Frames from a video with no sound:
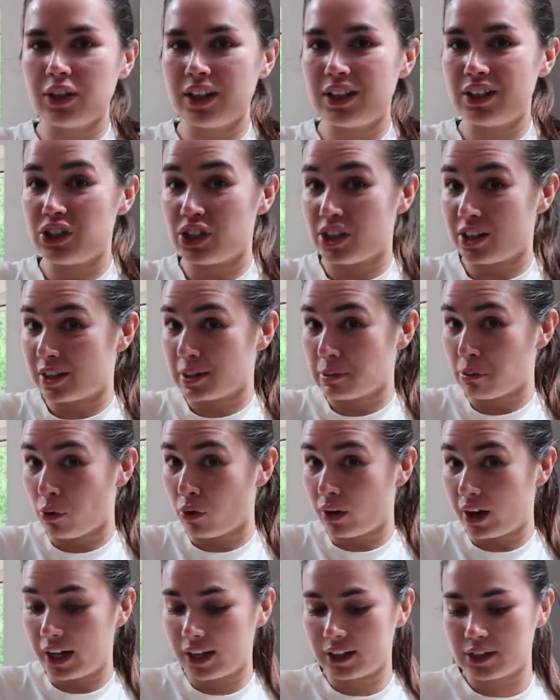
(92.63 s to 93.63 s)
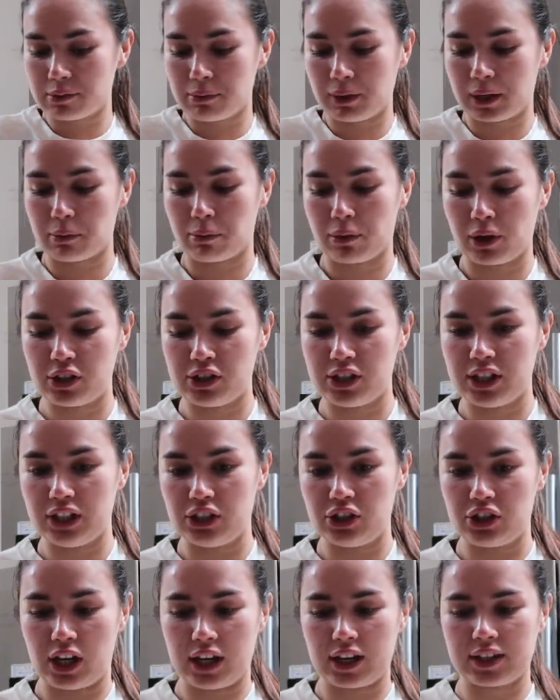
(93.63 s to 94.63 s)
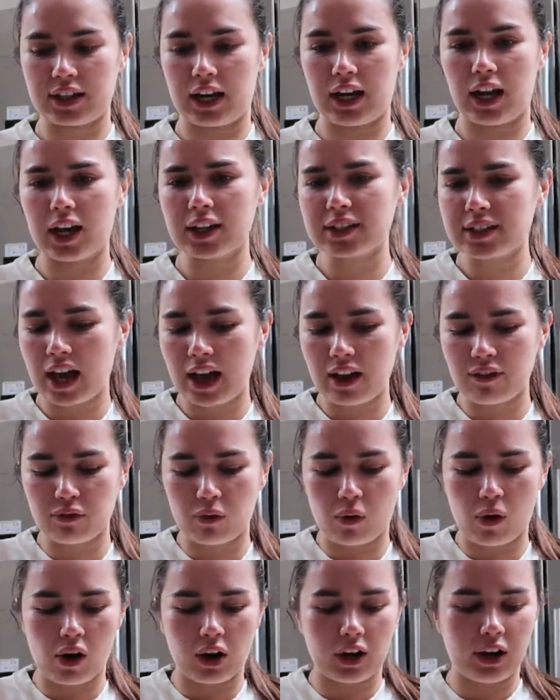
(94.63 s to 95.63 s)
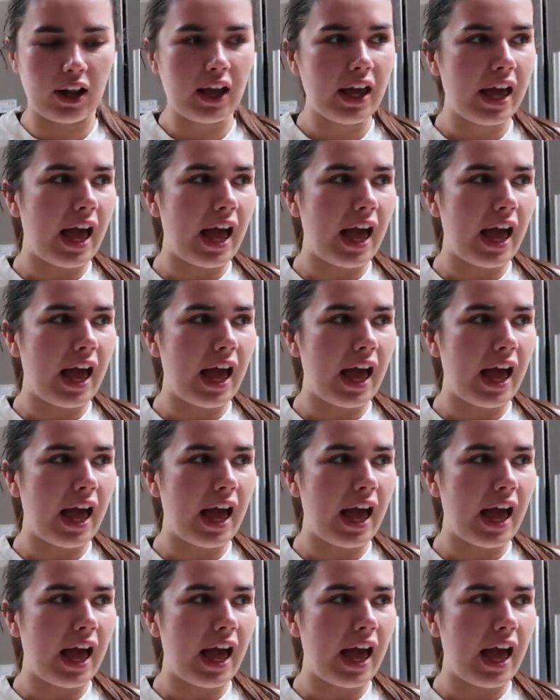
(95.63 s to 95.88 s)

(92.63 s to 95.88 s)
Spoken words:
Ninja this morning to make a protein shake because I like to have one